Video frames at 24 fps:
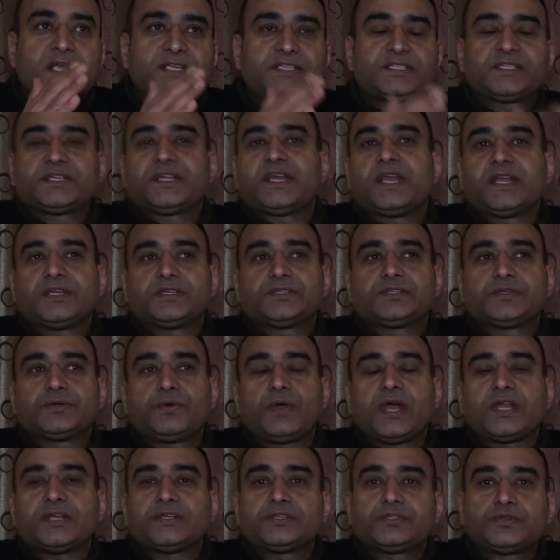
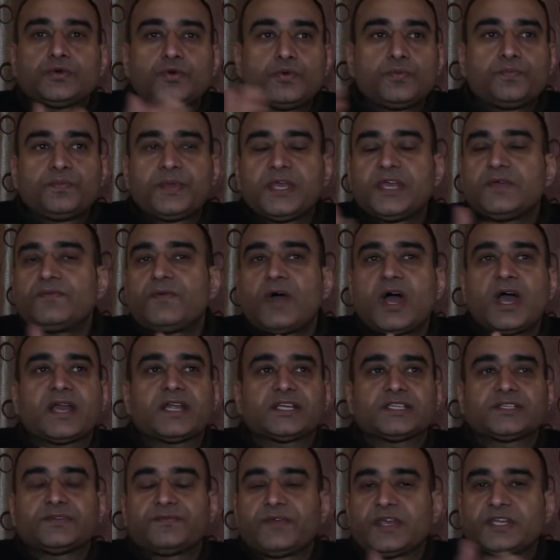H3N2, and 2 B
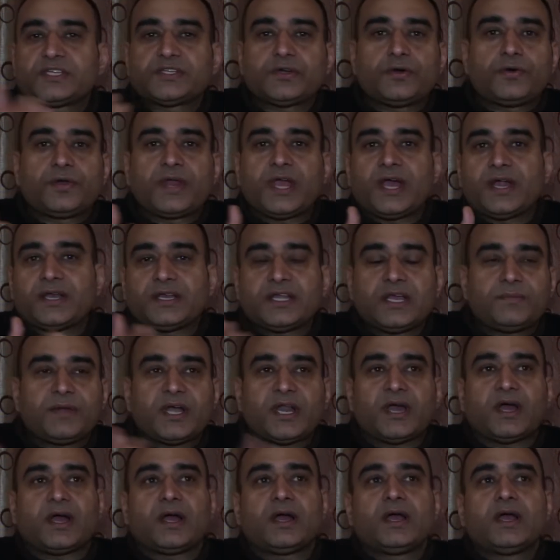virus, Victoria and
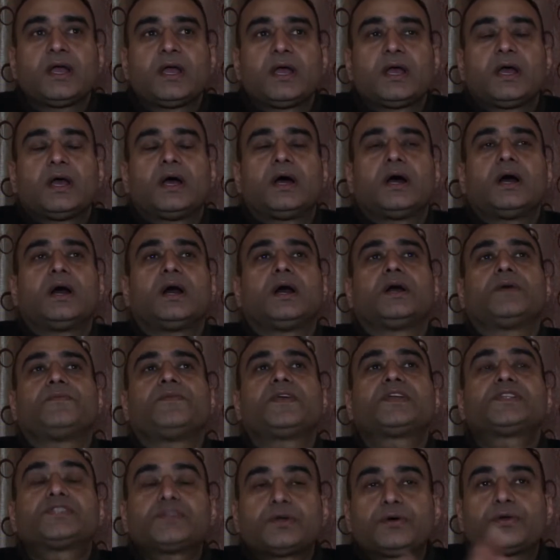Yamada,
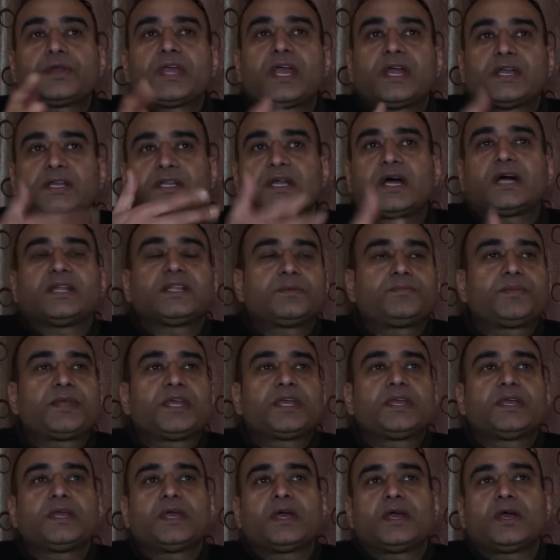Victoria and the other
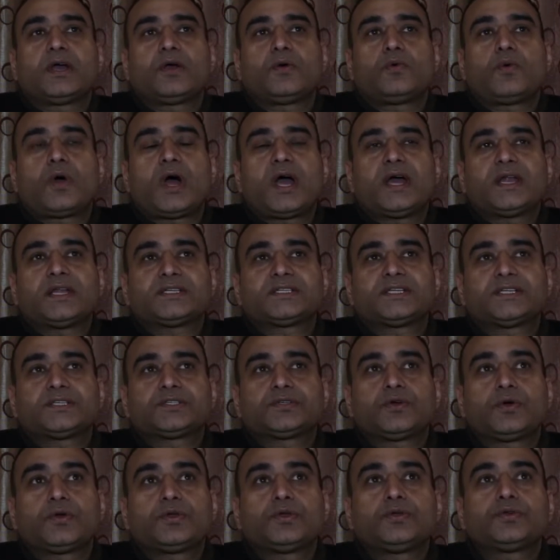B viruses.
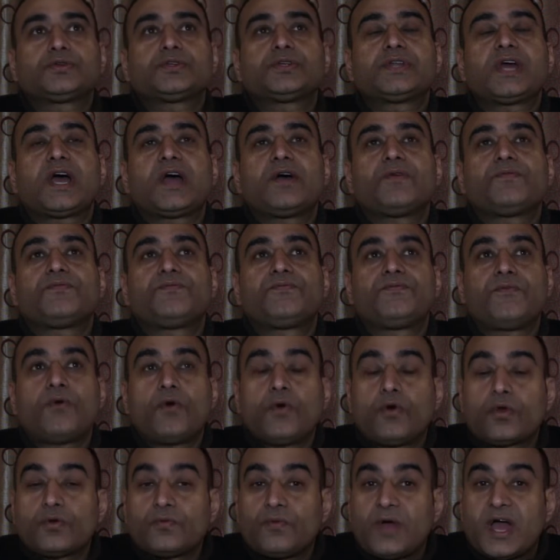So you should have
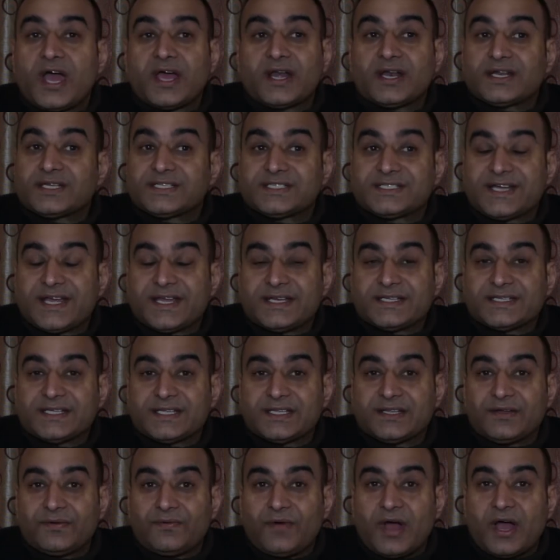4 viral strains
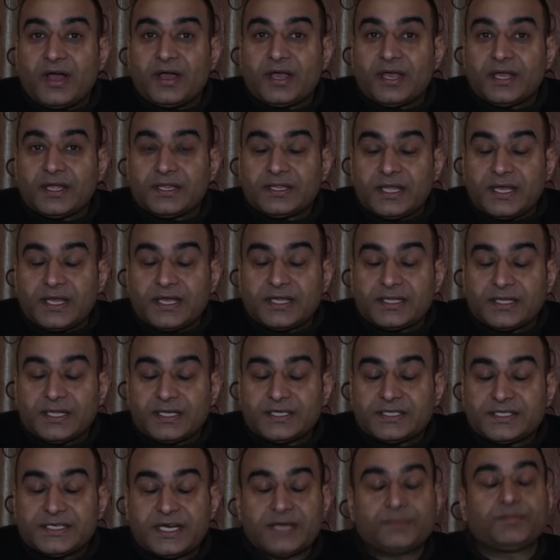in the
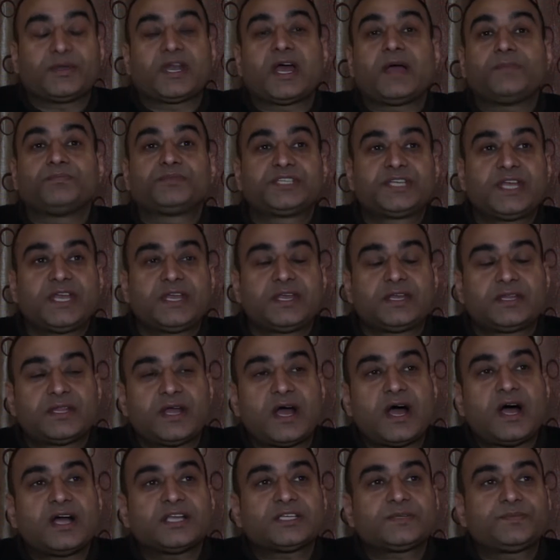strain. But I'm seeing in
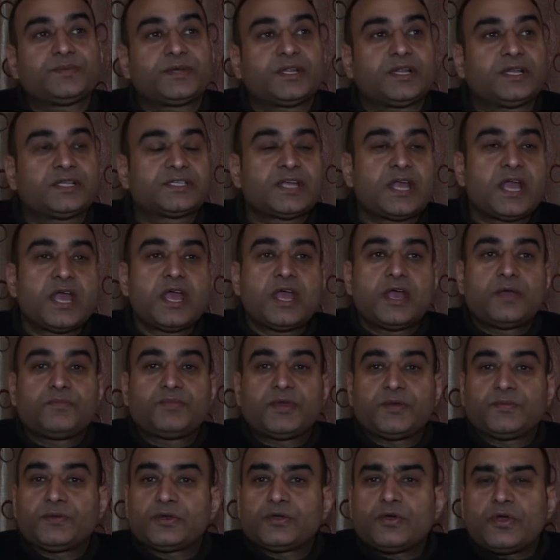the hospitals
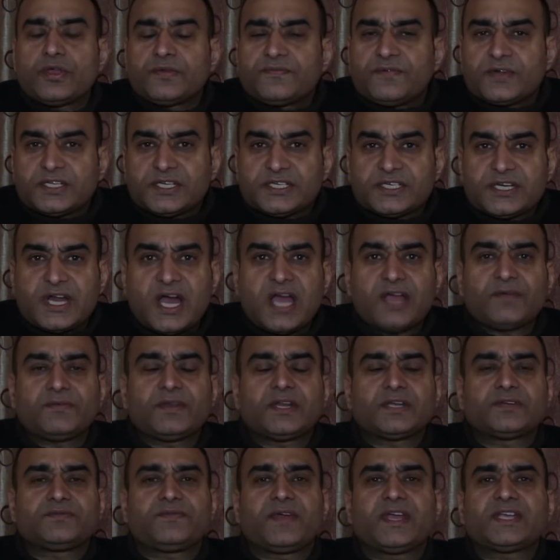people going for the
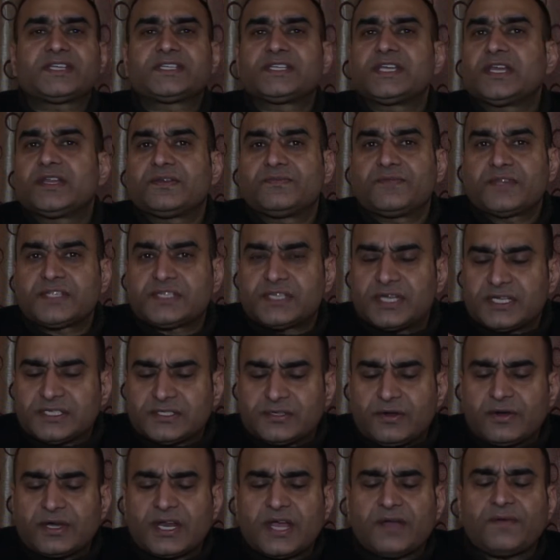trivalent vaccine, which does
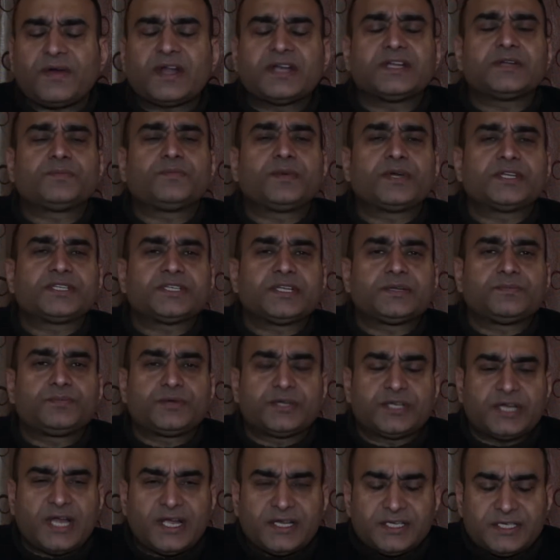not have 100%
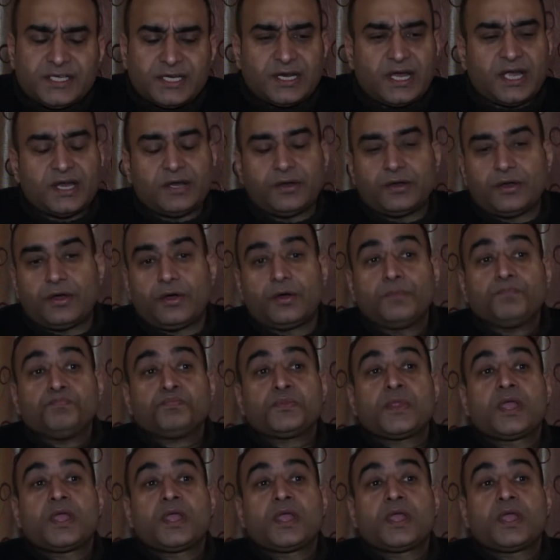protection. I don't know.